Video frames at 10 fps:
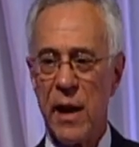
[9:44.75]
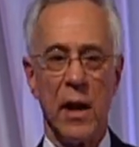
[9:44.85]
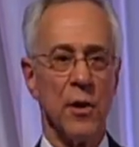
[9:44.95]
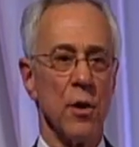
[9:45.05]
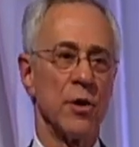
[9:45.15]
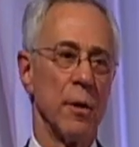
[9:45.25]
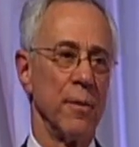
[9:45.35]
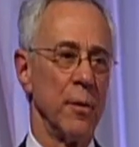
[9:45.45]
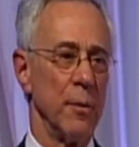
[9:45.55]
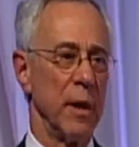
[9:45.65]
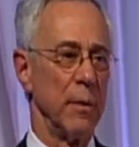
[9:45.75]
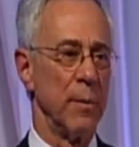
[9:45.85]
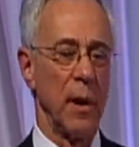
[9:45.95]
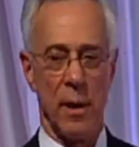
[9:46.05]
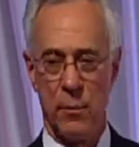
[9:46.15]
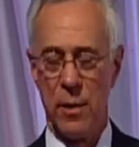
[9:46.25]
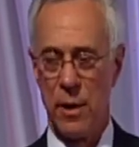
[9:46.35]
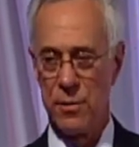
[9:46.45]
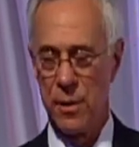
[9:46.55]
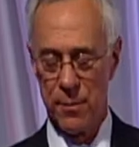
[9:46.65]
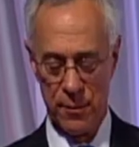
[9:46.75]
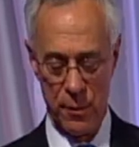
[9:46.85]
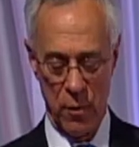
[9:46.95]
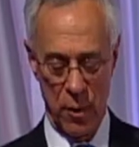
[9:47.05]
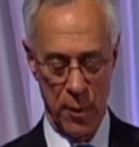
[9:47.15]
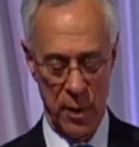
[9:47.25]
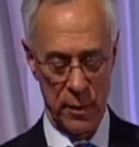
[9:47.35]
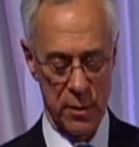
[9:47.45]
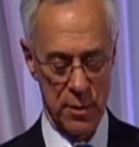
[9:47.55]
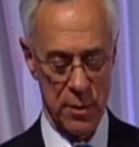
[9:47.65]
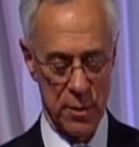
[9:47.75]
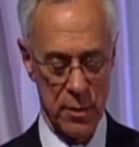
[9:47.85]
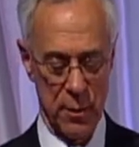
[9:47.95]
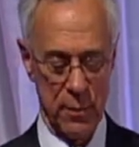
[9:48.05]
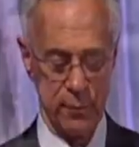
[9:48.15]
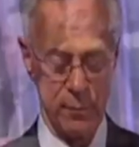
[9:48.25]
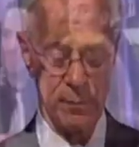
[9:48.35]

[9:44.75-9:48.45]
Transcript: And I know some of you some of you are politicians. So.